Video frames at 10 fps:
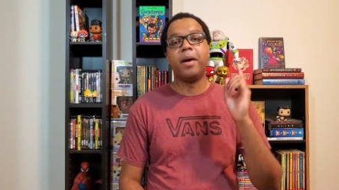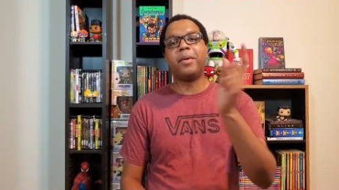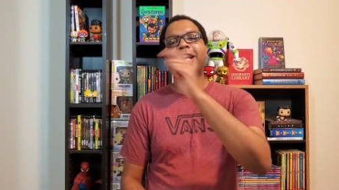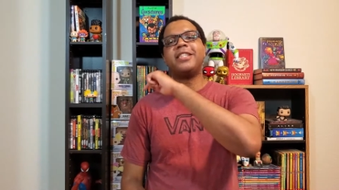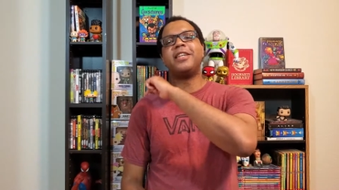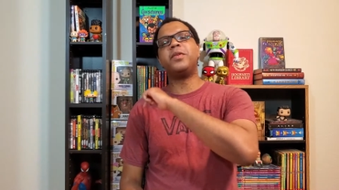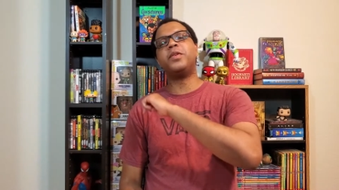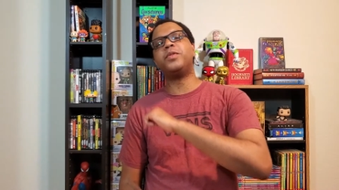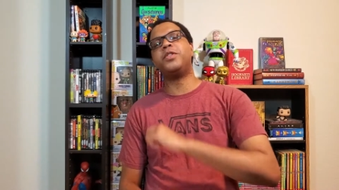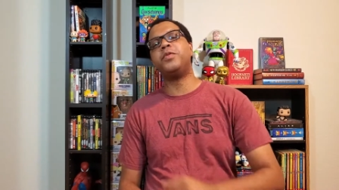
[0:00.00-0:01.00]
But guys, let me
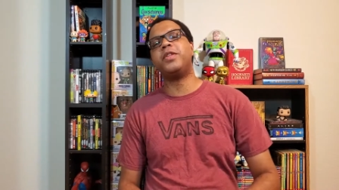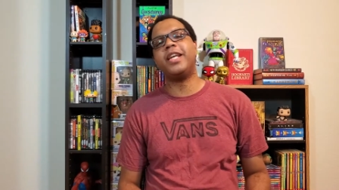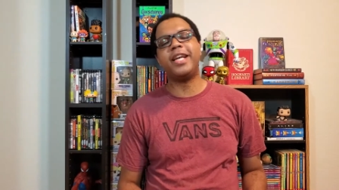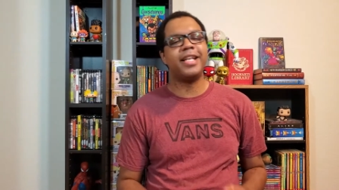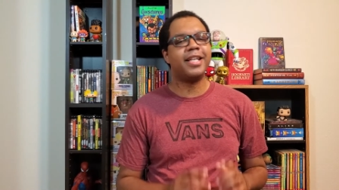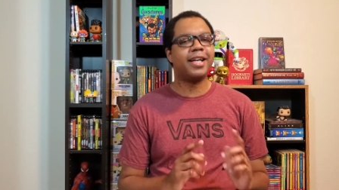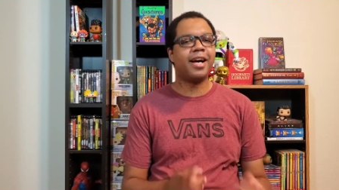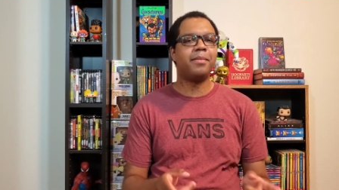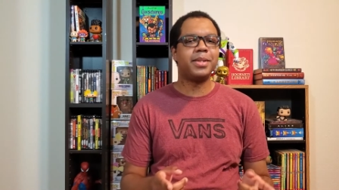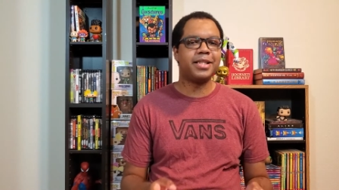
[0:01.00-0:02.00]
know what you think in the
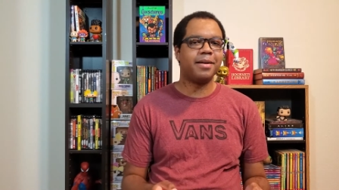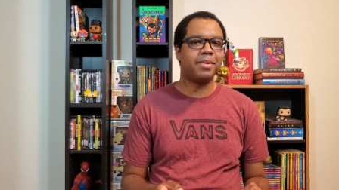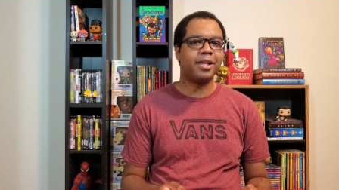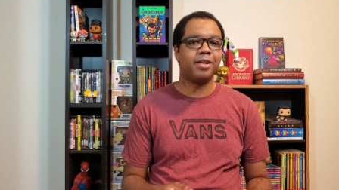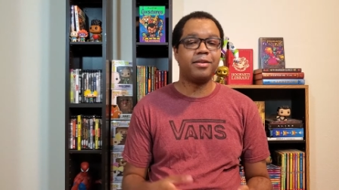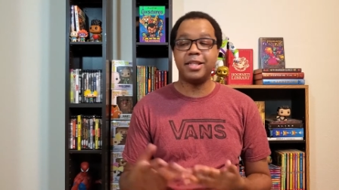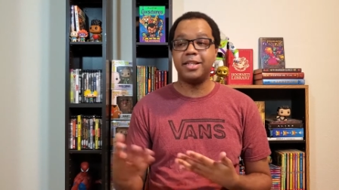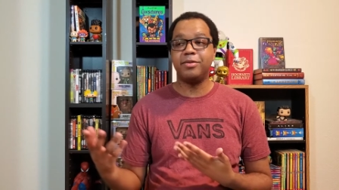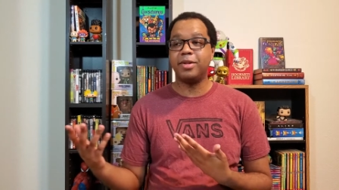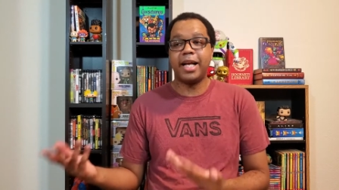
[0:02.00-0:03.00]
comments down below. Do
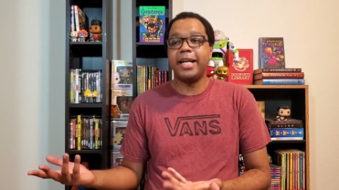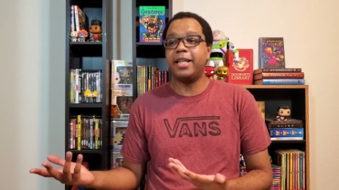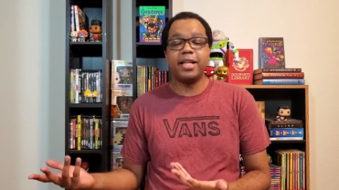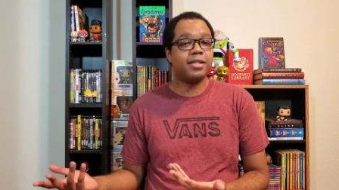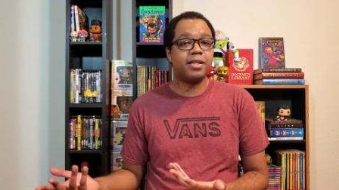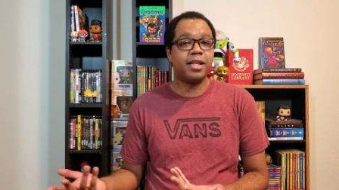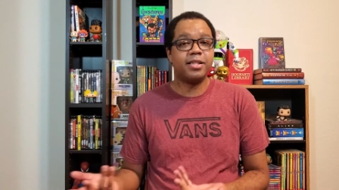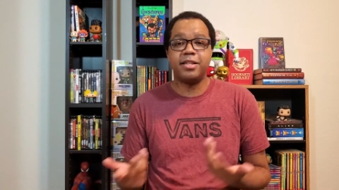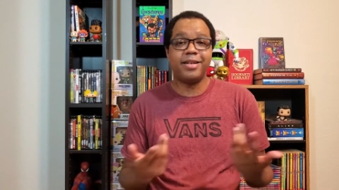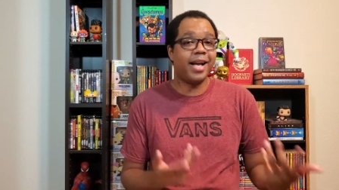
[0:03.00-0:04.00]
you like this
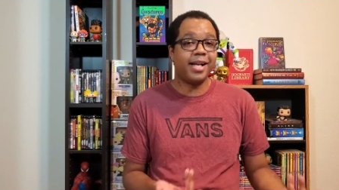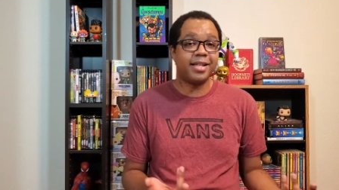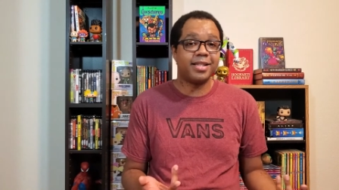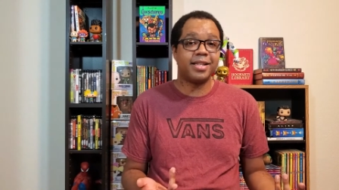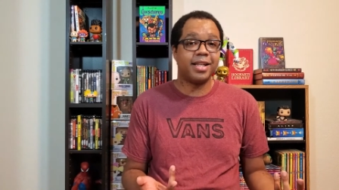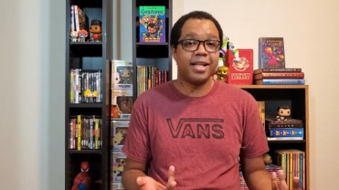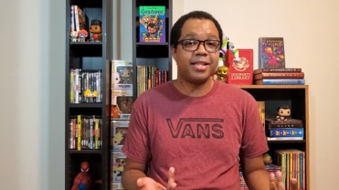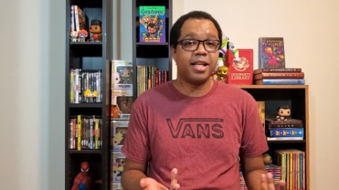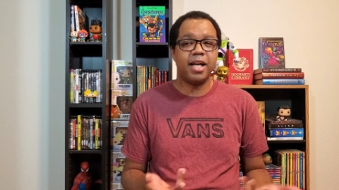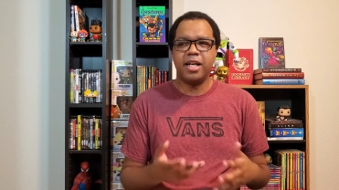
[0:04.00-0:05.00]
list? Do you hate this
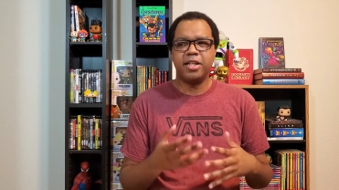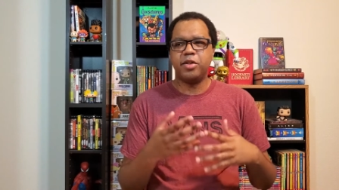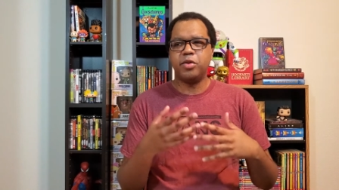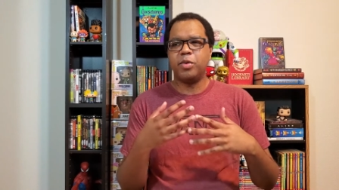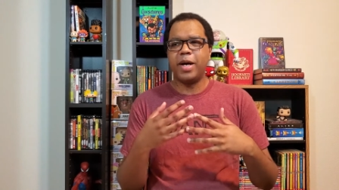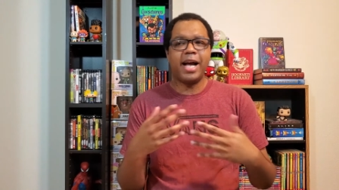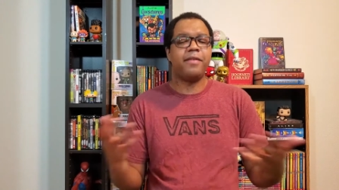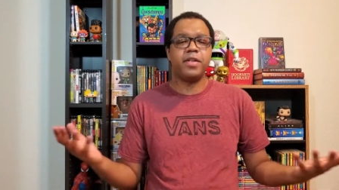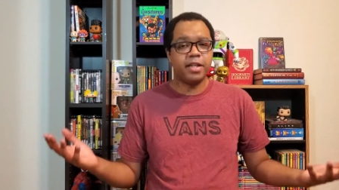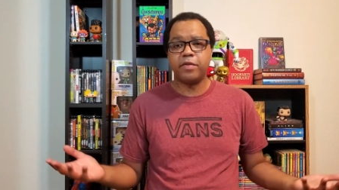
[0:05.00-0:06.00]
list? Do you
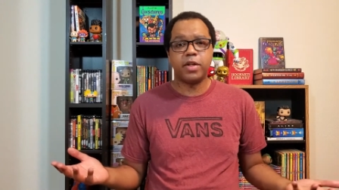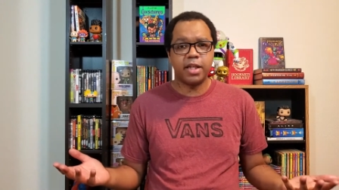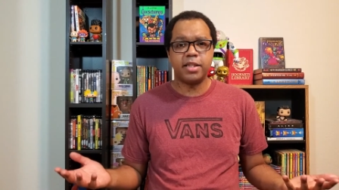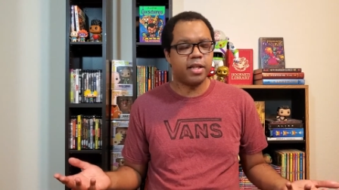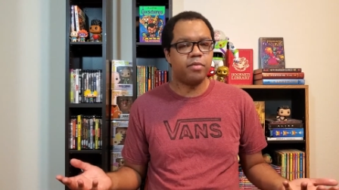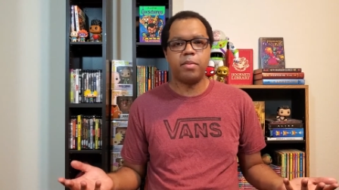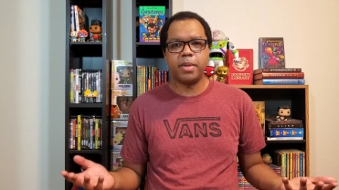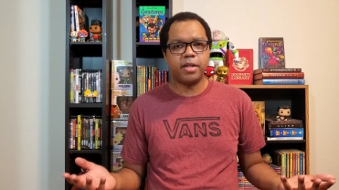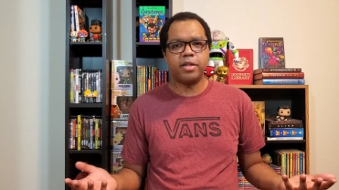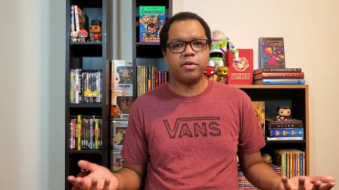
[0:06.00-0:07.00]
have a different list that you want
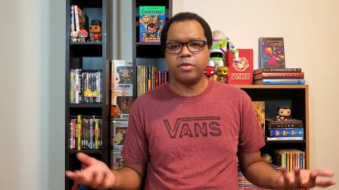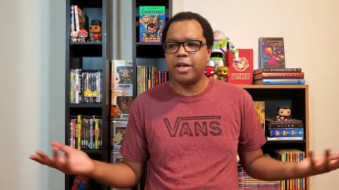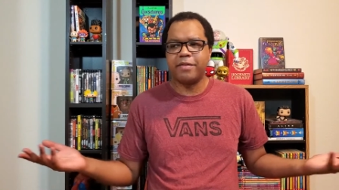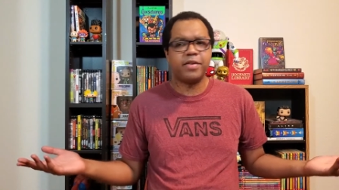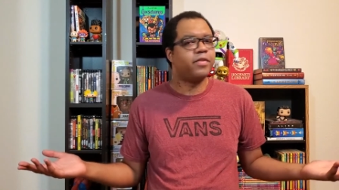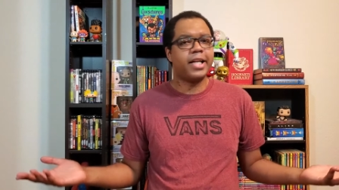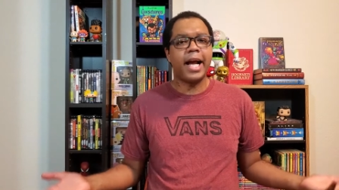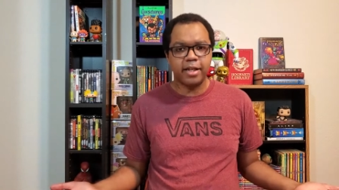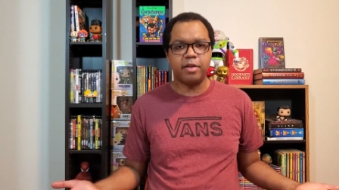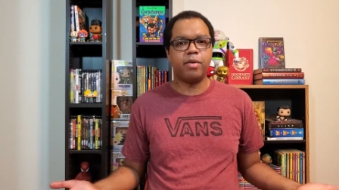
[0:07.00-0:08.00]
me to do? Do you have a different
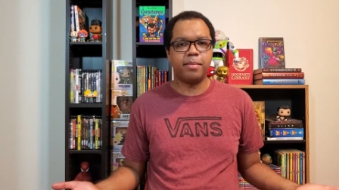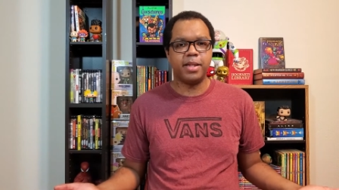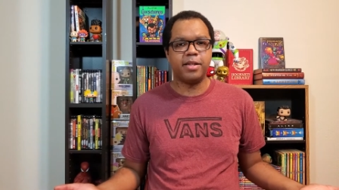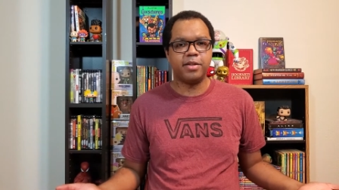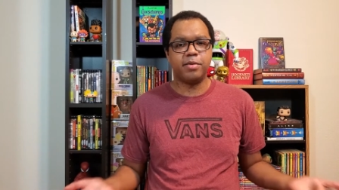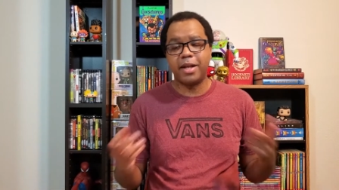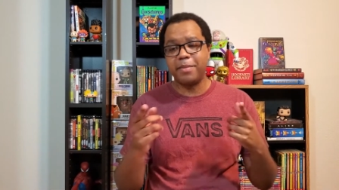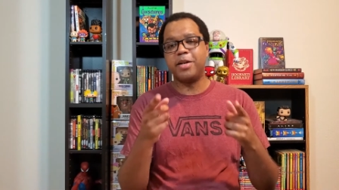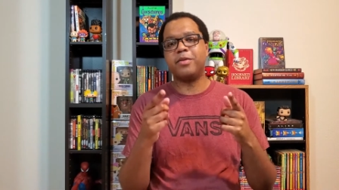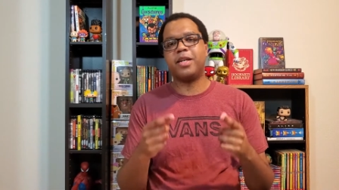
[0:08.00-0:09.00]
tag do you want me to do? Let
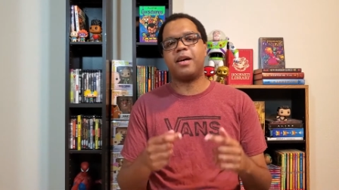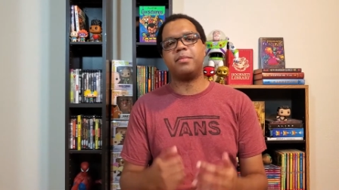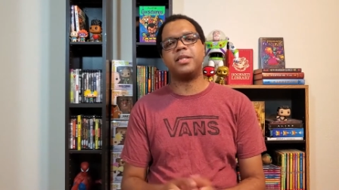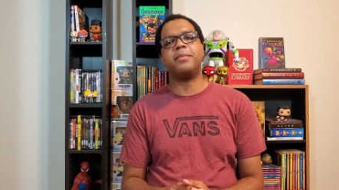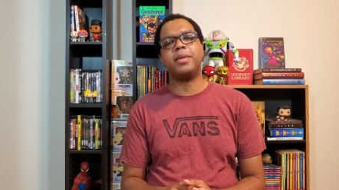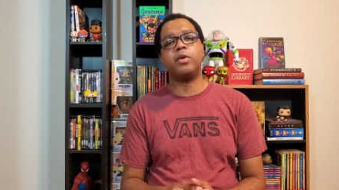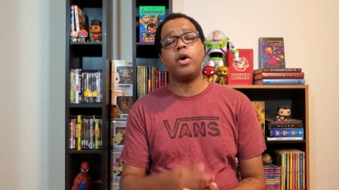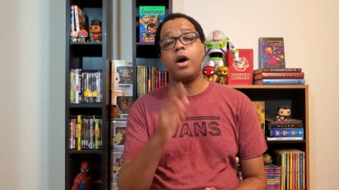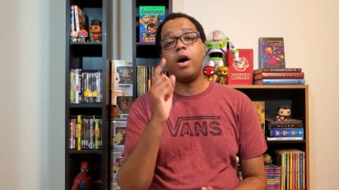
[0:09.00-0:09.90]
me know in the comments down below.